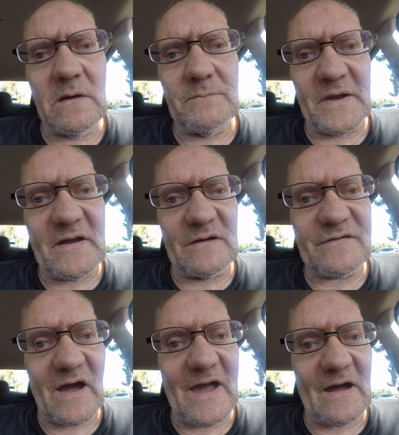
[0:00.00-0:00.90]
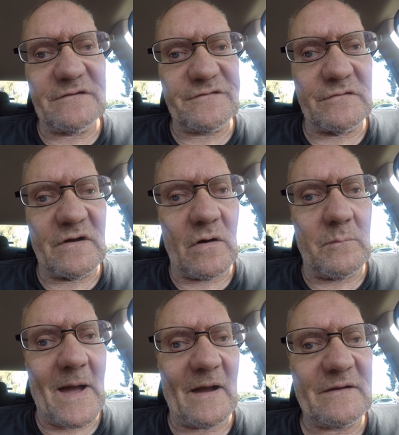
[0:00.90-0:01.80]
because I had to go
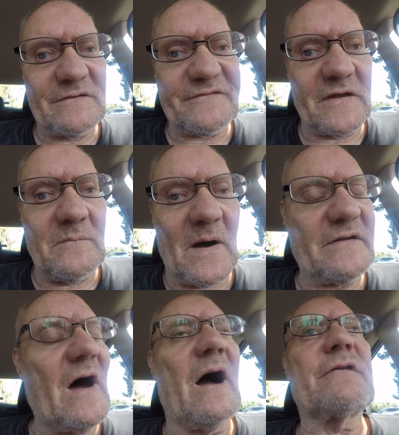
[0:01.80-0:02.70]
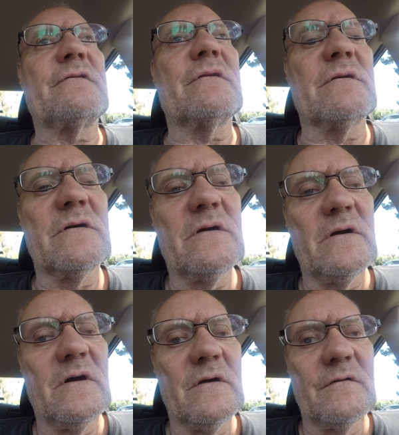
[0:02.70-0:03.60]
back and see my doctor
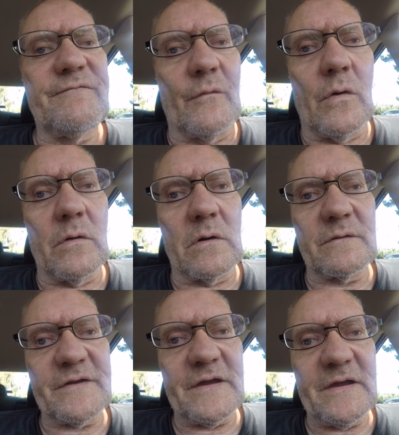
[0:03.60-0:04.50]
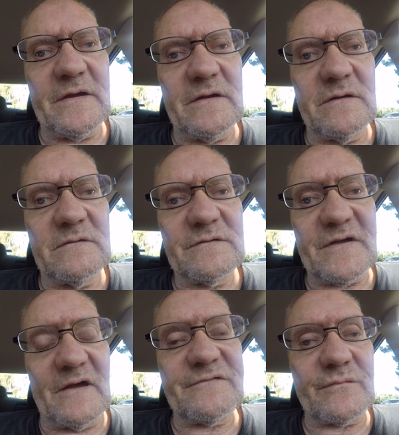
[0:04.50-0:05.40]
for the
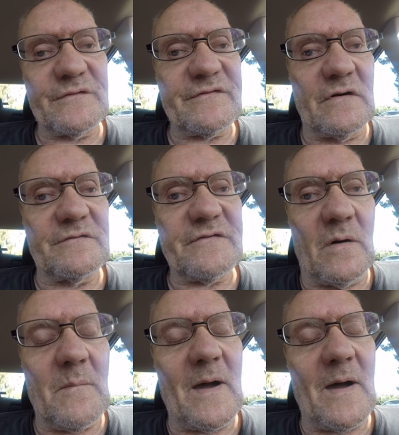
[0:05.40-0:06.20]
test results on my